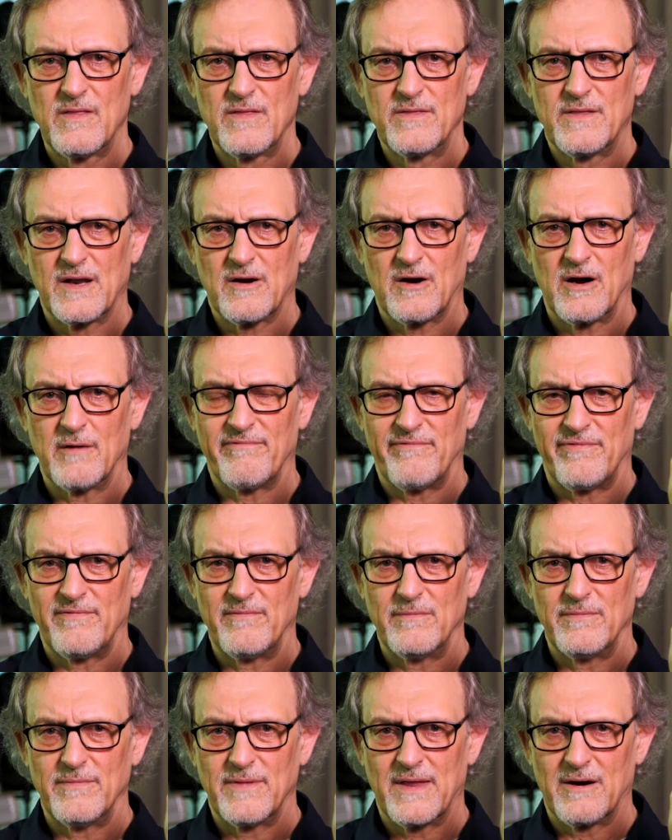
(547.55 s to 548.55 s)
that are
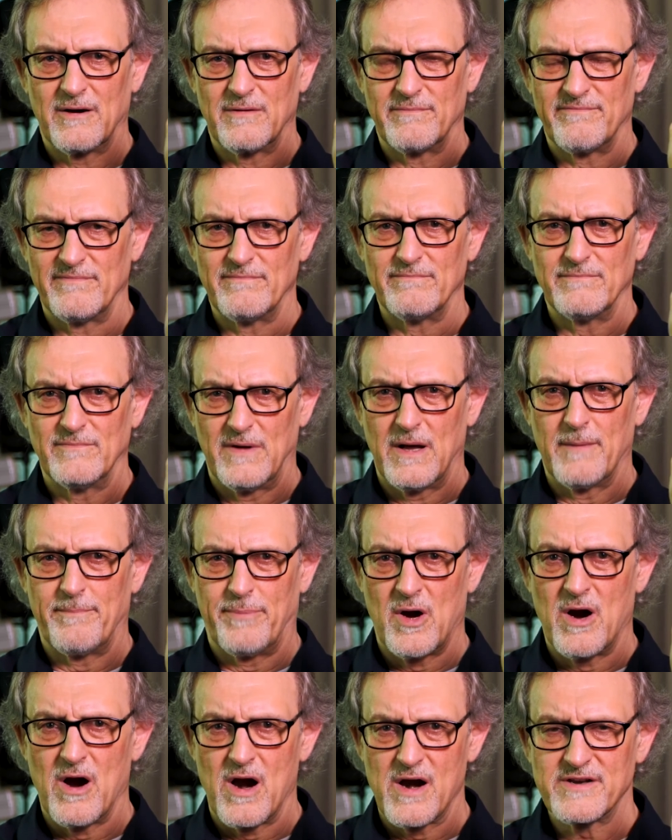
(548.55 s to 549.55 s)

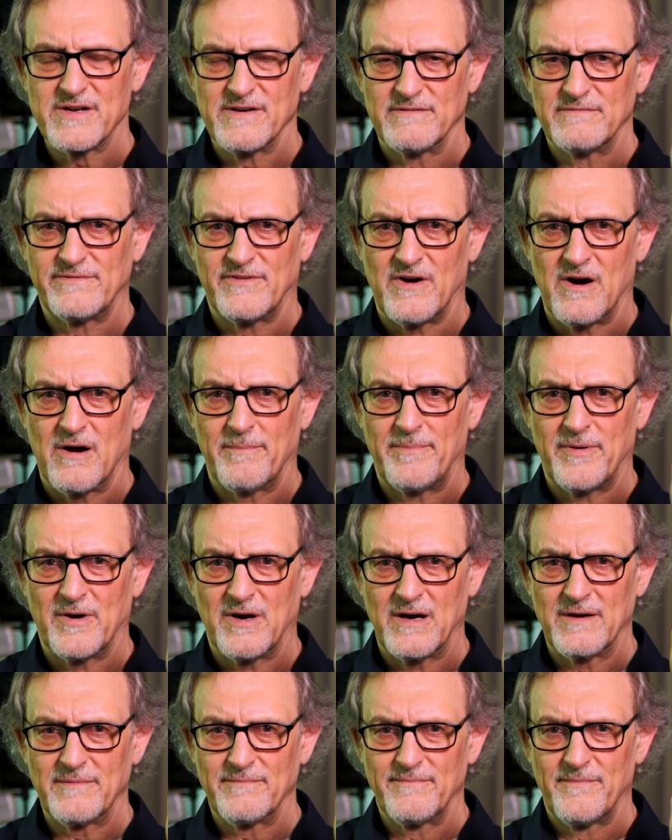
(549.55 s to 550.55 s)
apart, far
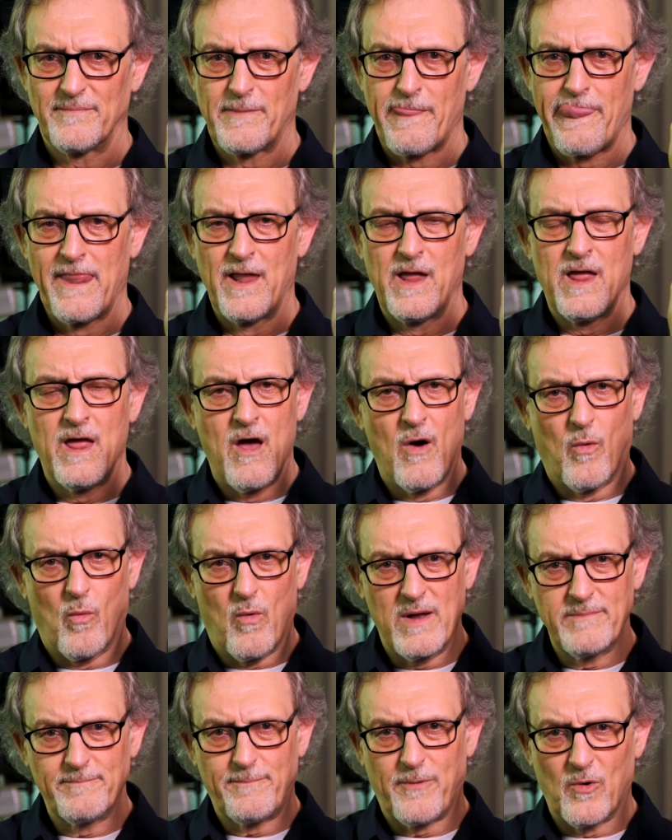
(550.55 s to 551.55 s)
apart.
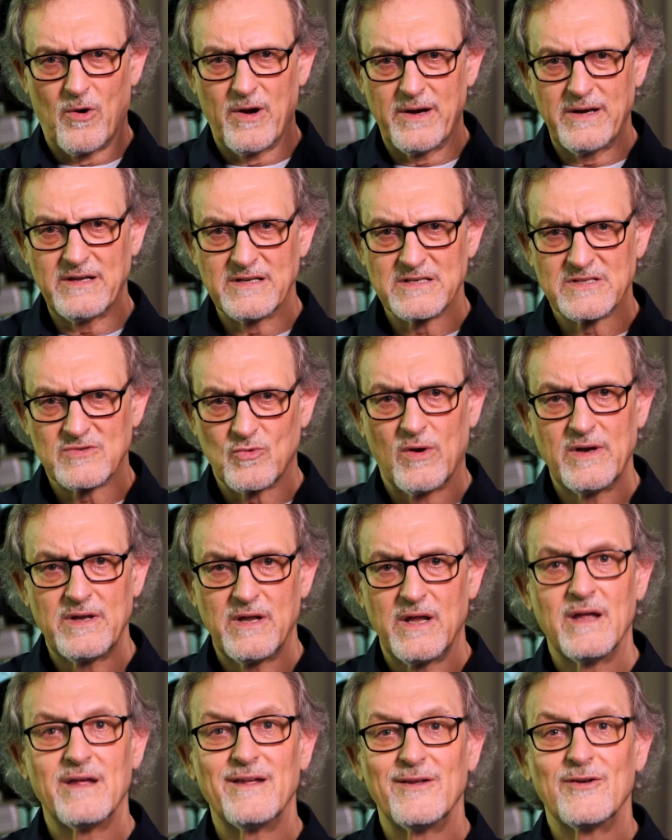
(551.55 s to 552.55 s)
One point is
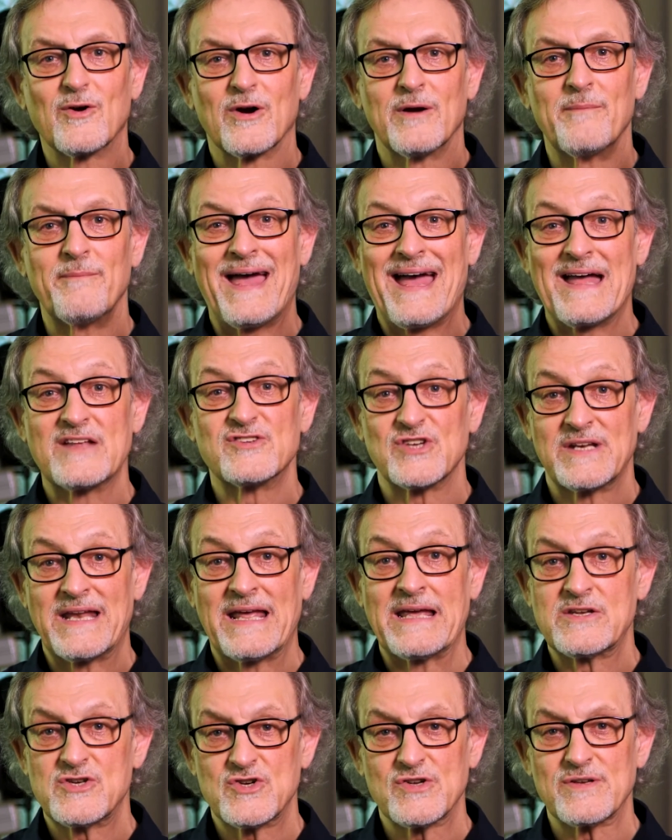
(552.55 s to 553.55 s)
what your
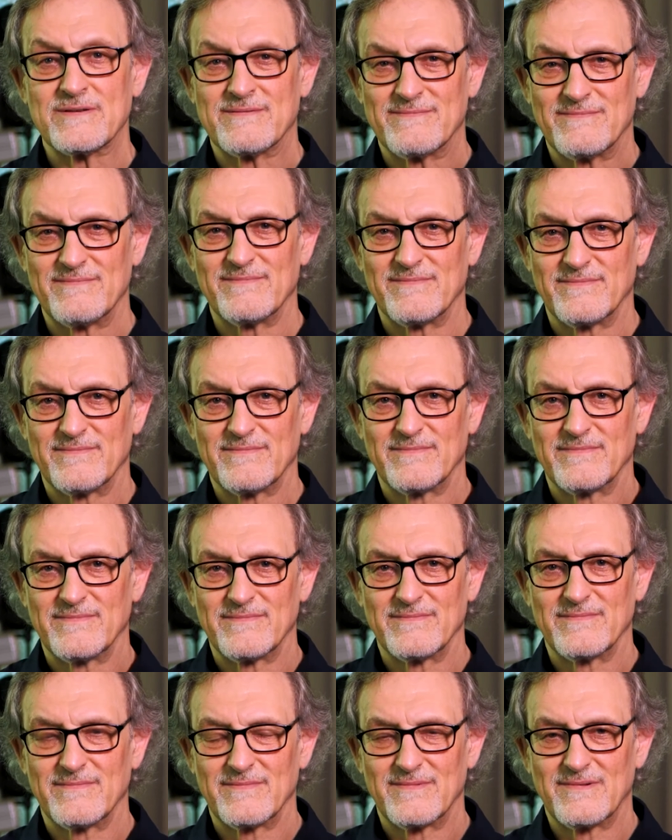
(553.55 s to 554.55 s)
imagination,
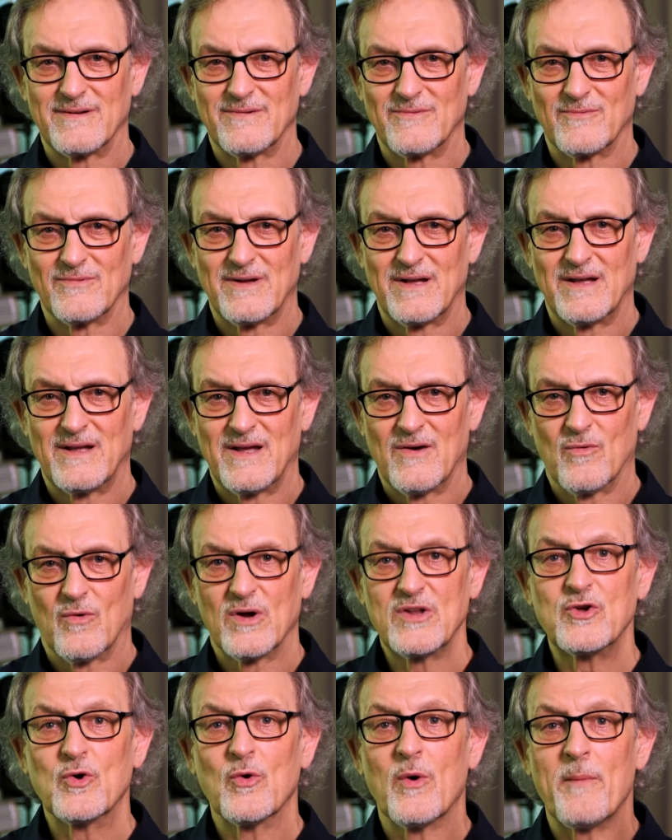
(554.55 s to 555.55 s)

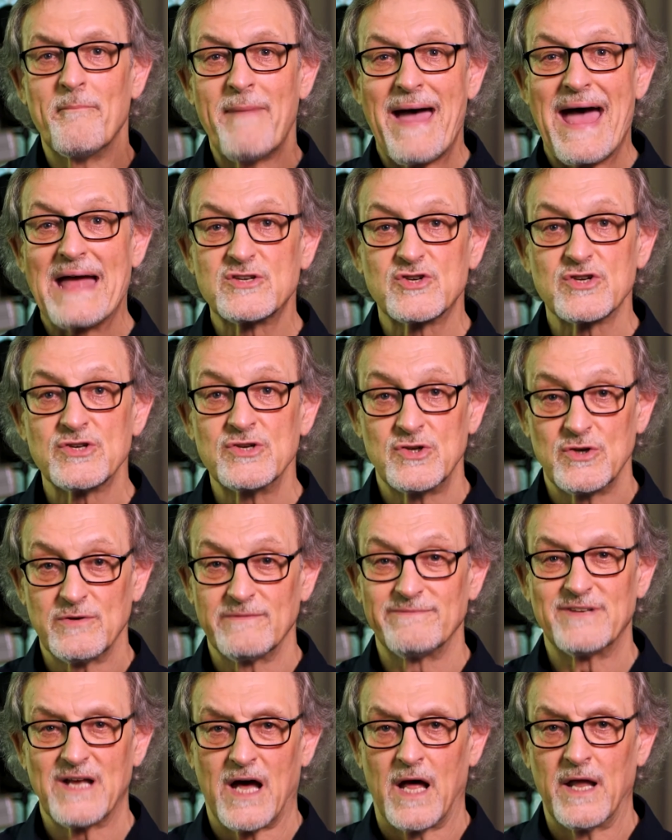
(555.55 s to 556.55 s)
what you imagined
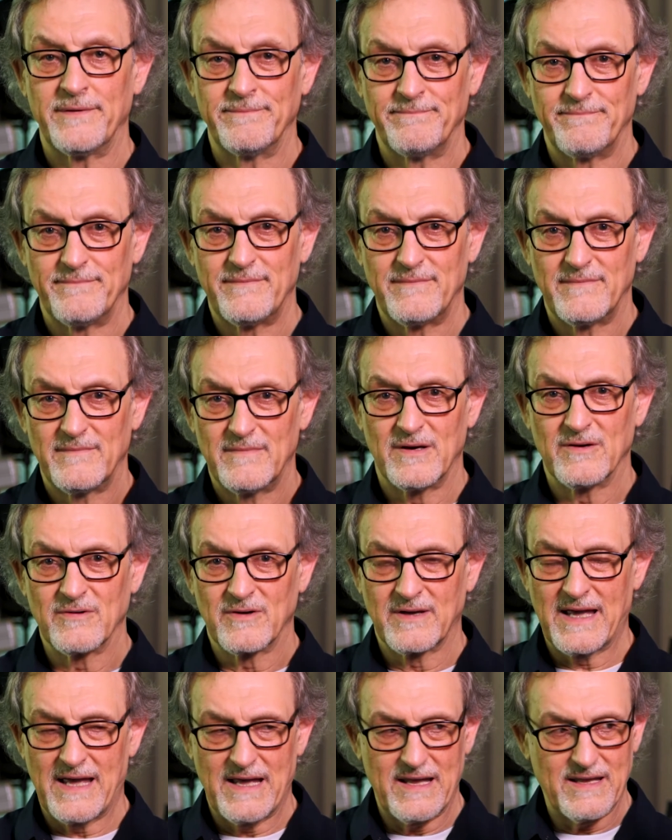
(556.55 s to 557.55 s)
you've done,
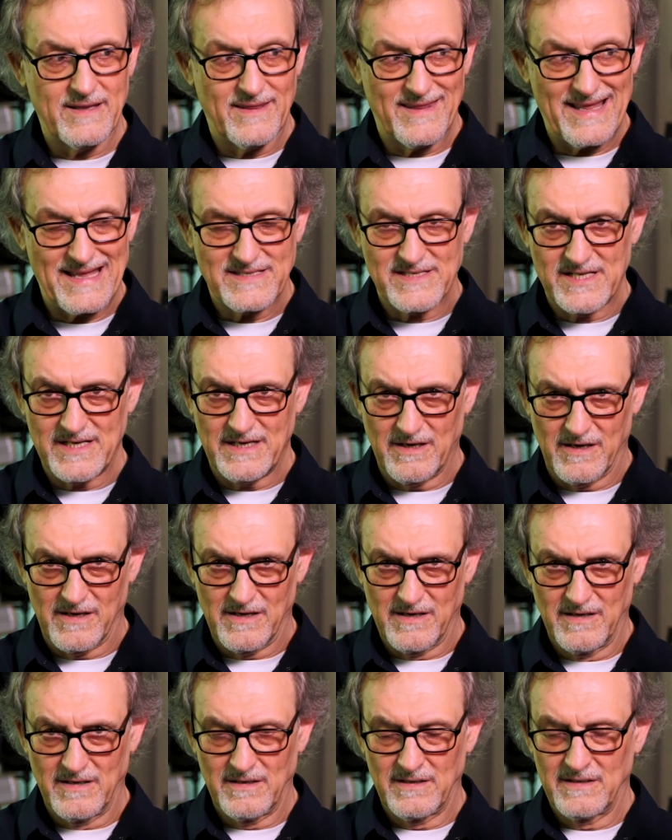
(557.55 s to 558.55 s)
okay? That's
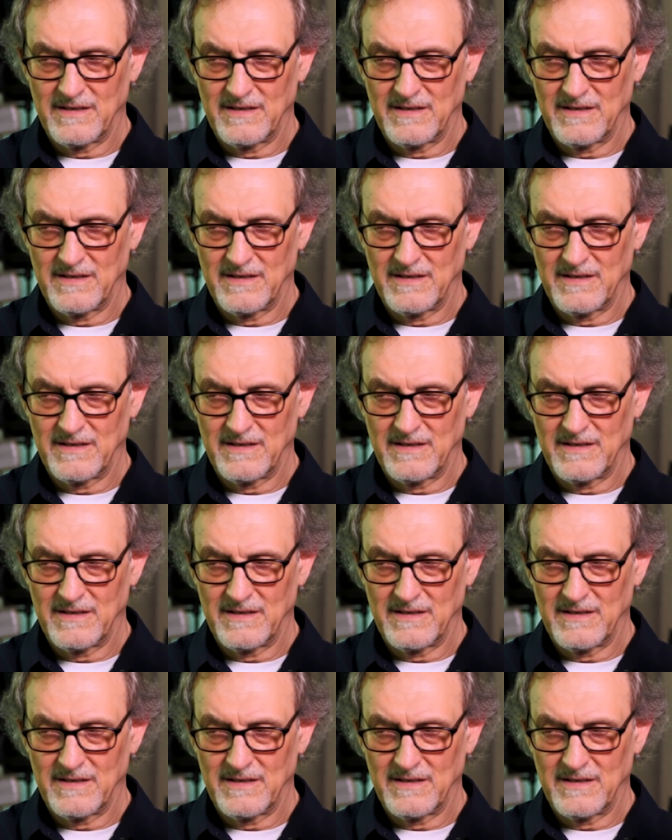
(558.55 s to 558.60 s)
here.